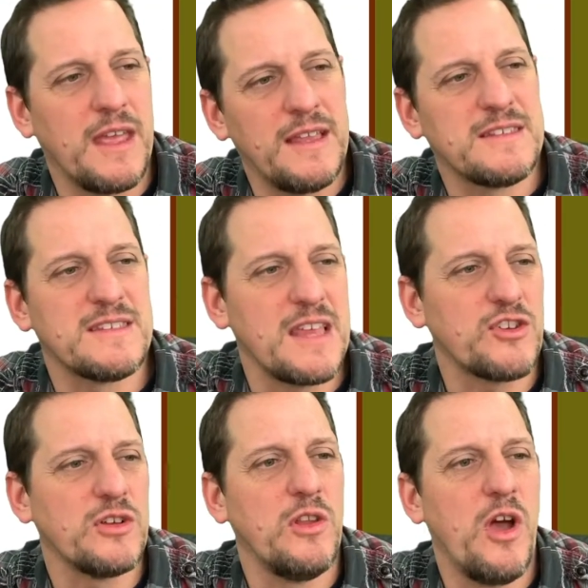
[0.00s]
It's a
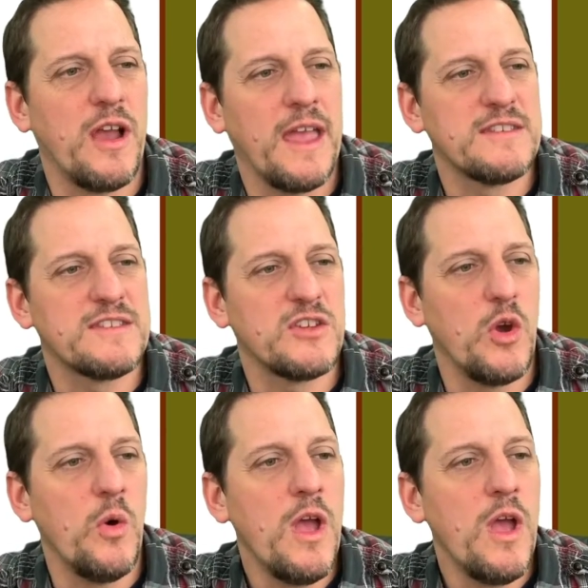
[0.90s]
session log. And so